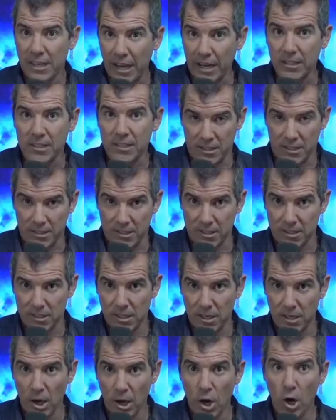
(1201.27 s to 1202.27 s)
in
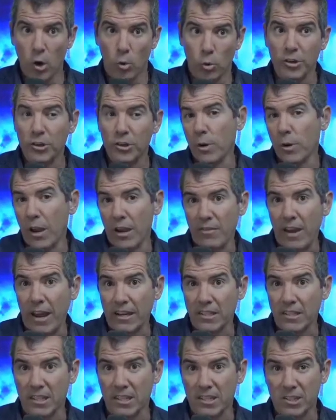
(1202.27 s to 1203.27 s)
Texas where you have
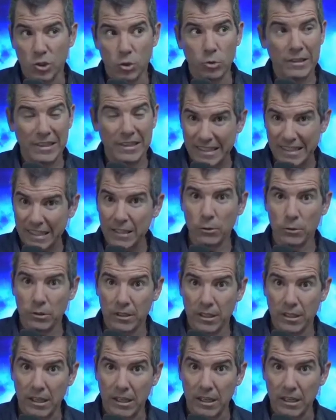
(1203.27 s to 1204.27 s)
access to
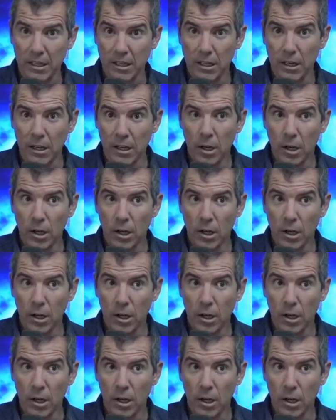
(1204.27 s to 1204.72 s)
literally